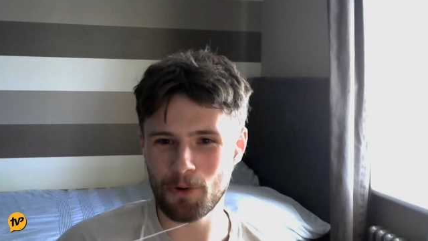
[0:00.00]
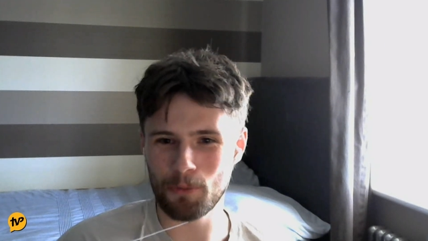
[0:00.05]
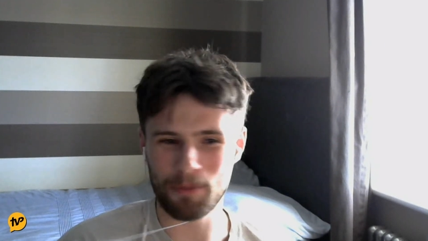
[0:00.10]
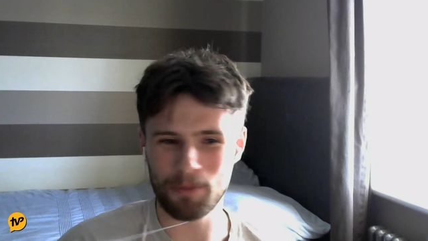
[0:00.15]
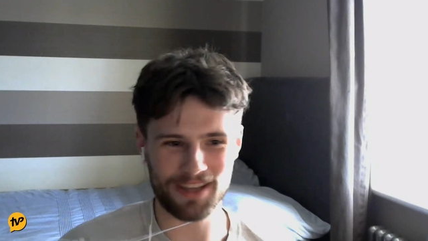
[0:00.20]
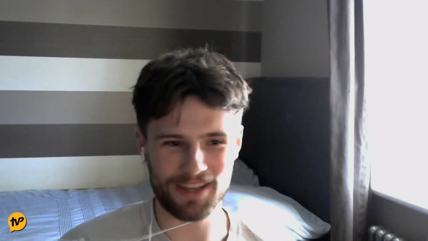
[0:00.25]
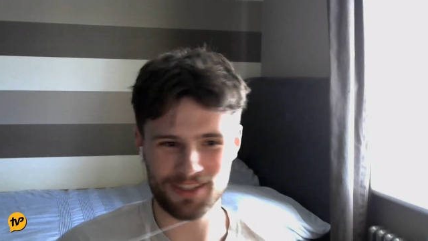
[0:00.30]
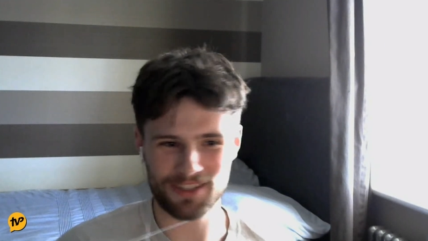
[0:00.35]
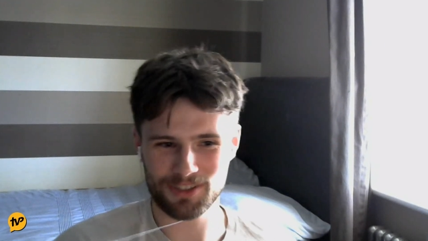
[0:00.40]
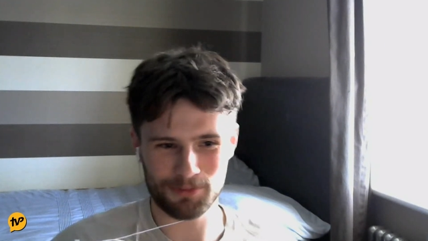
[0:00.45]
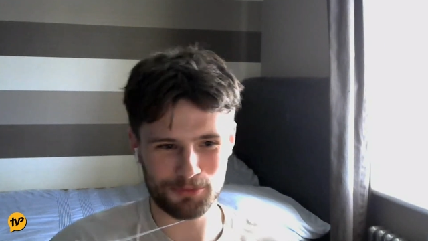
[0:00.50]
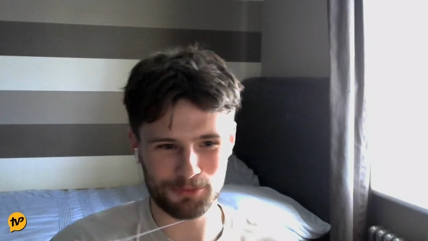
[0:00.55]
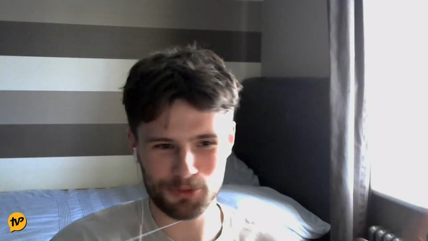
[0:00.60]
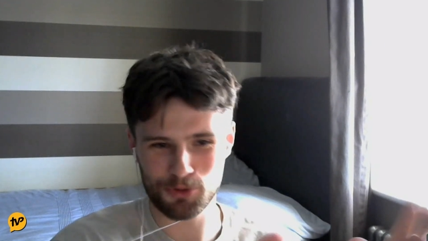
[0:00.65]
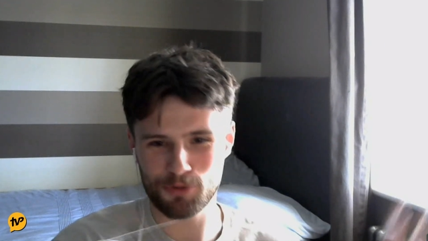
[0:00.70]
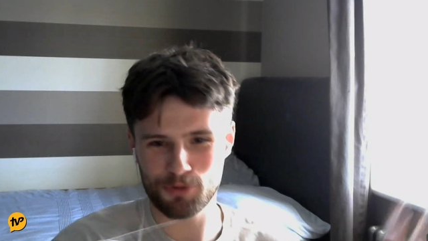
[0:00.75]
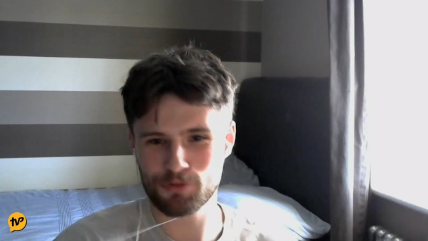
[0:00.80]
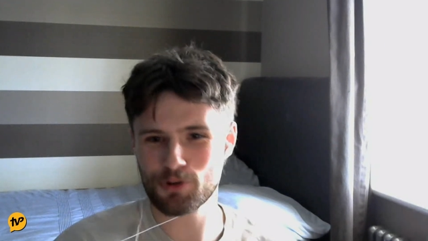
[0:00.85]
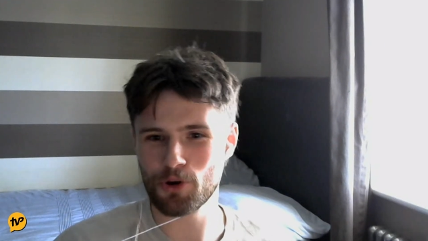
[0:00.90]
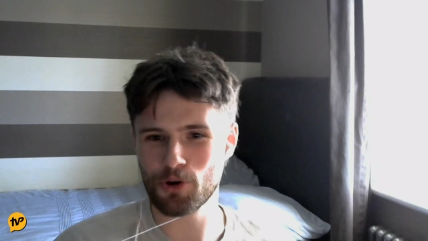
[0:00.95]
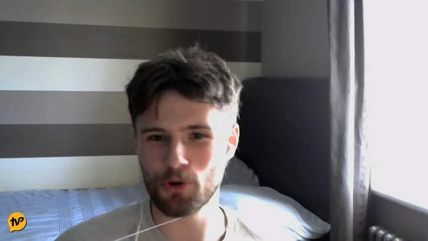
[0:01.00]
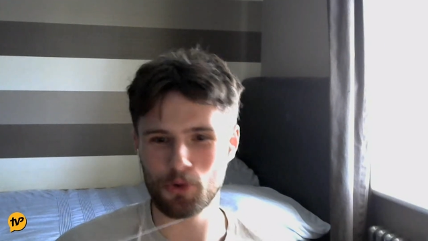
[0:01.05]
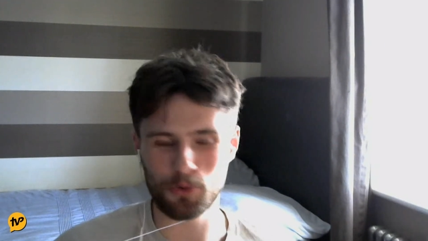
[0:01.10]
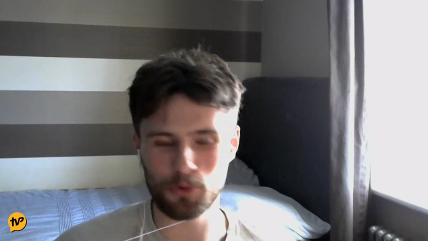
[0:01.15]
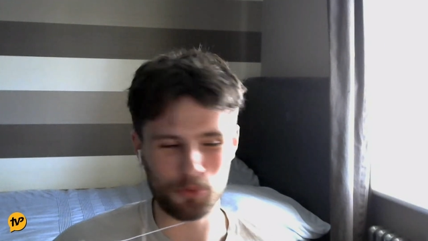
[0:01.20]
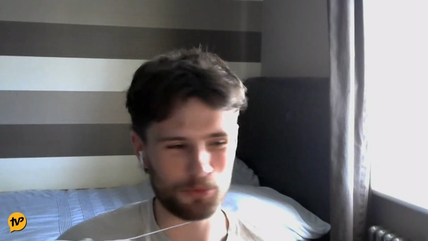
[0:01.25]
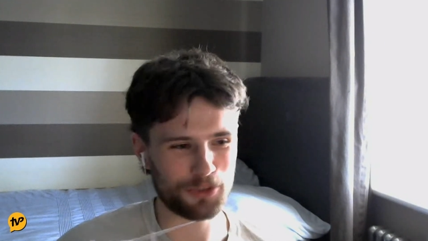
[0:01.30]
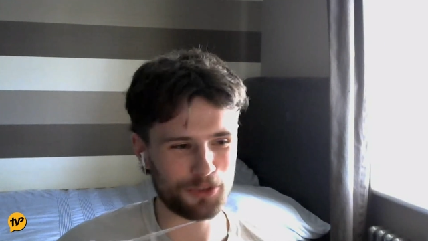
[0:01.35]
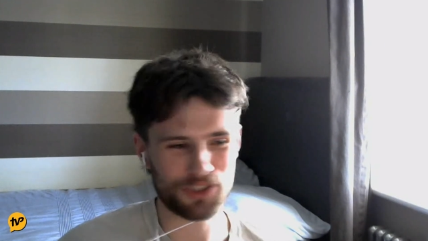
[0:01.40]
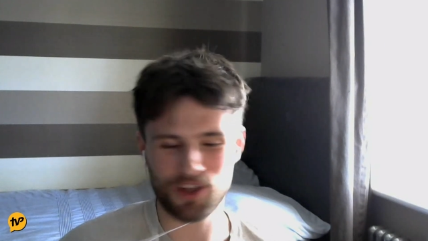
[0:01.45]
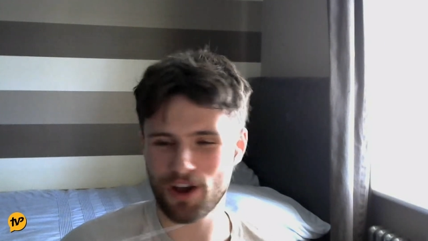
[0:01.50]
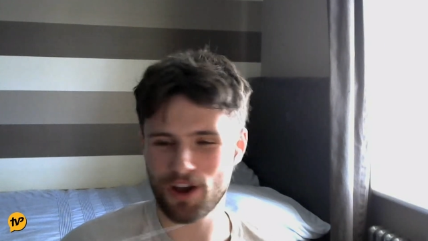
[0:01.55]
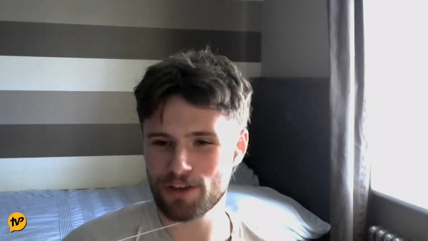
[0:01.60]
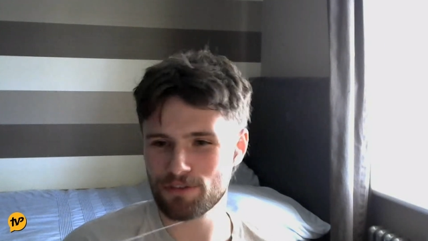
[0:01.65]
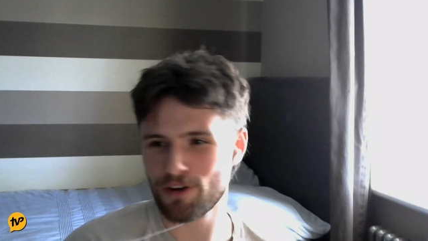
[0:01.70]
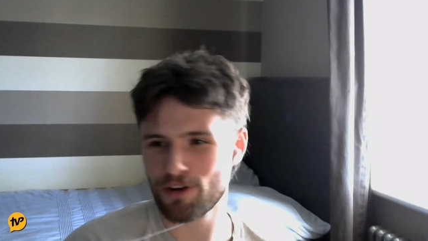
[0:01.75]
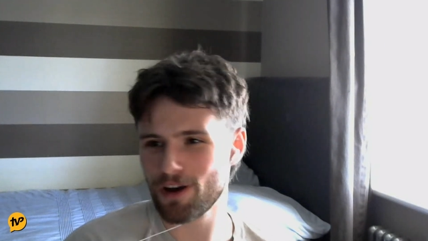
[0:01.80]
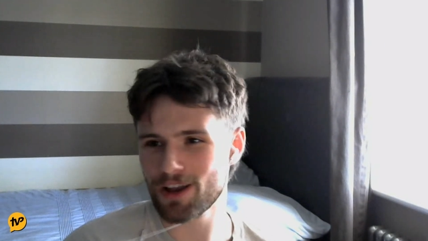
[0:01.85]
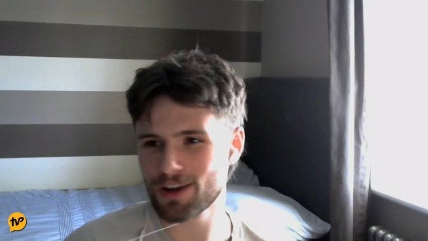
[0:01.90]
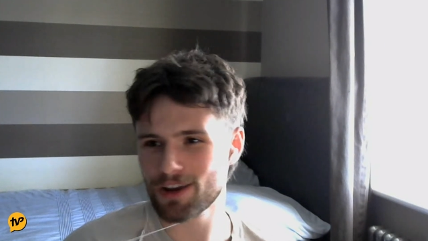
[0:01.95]
make some sort of cool
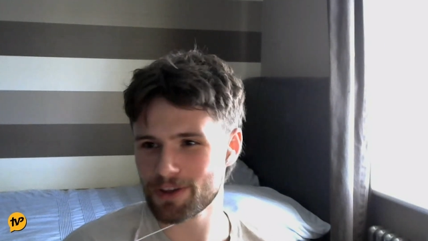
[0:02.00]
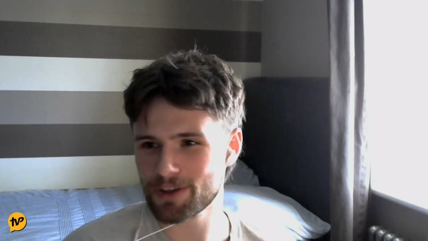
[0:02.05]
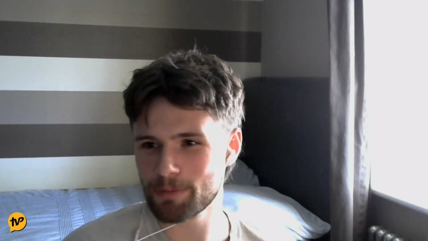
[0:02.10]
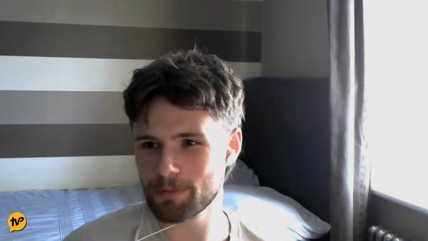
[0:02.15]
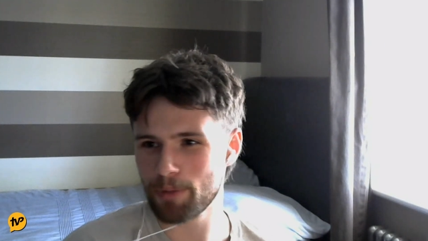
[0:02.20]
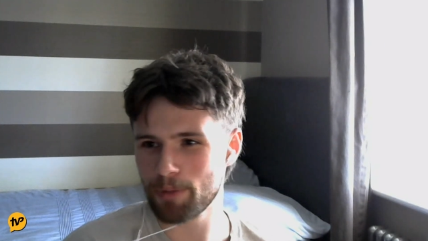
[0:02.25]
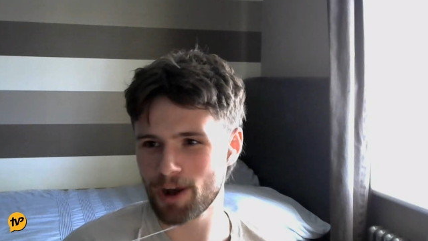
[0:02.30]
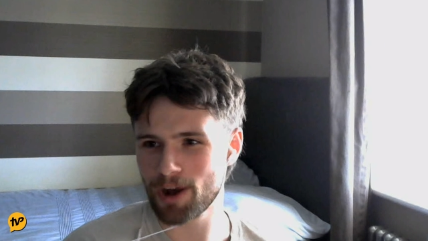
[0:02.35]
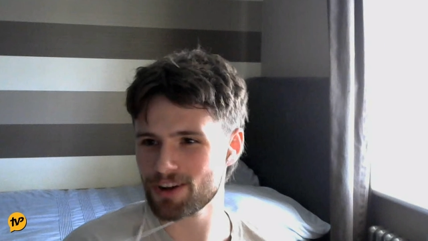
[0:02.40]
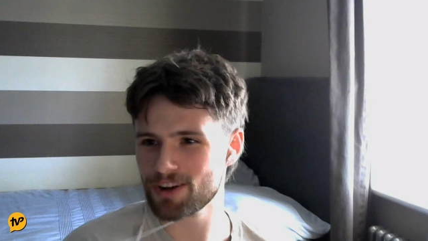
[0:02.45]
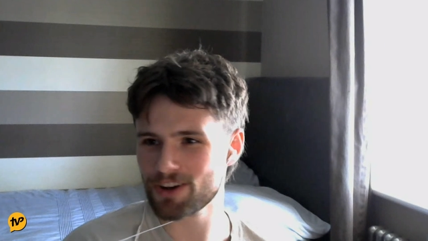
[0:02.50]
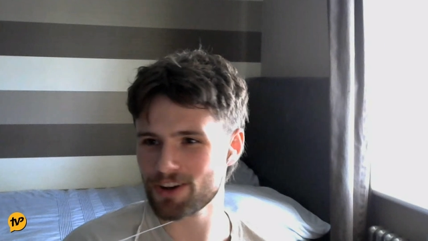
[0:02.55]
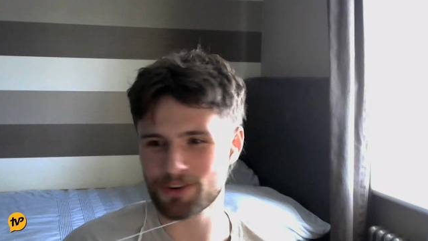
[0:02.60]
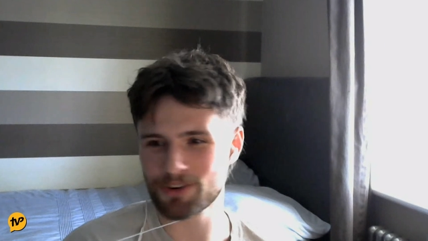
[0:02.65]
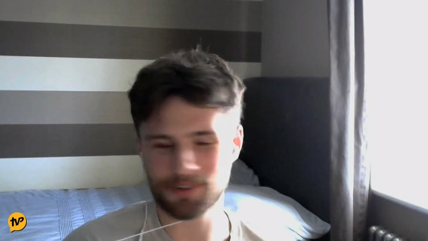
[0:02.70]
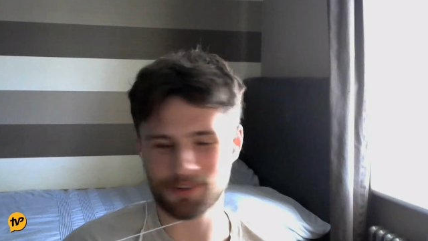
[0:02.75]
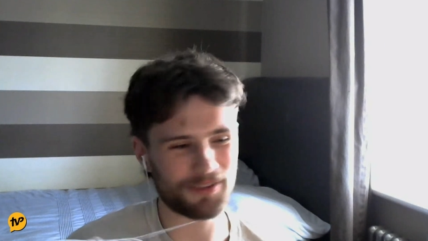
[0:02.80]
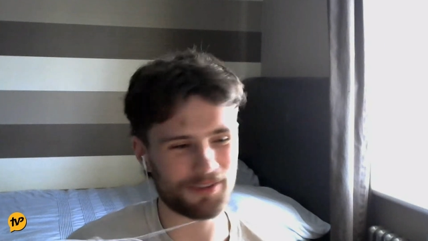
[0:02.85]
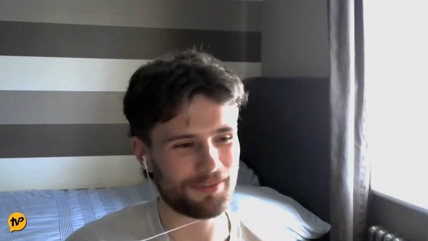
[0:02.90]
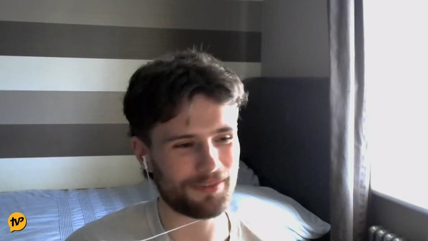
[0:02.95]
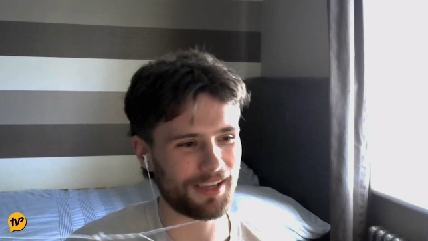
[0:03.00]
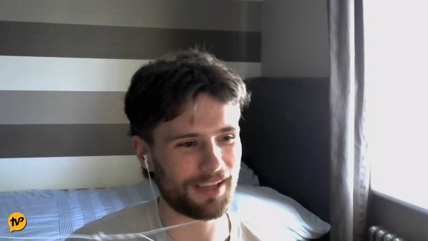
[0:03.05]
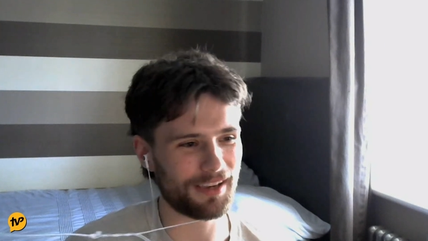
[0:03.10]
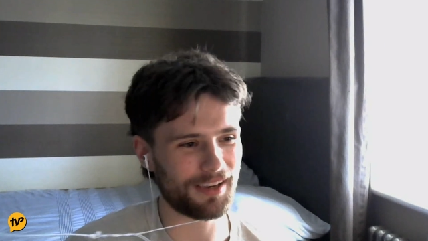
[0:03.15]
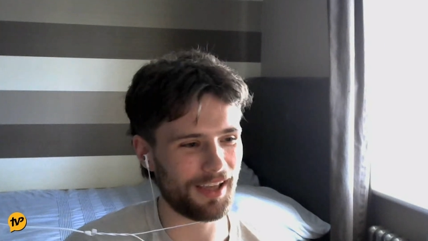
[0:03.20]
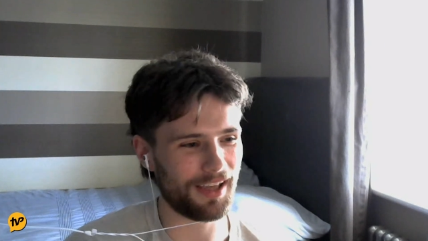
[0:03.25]
sci-fi looking bunker or something.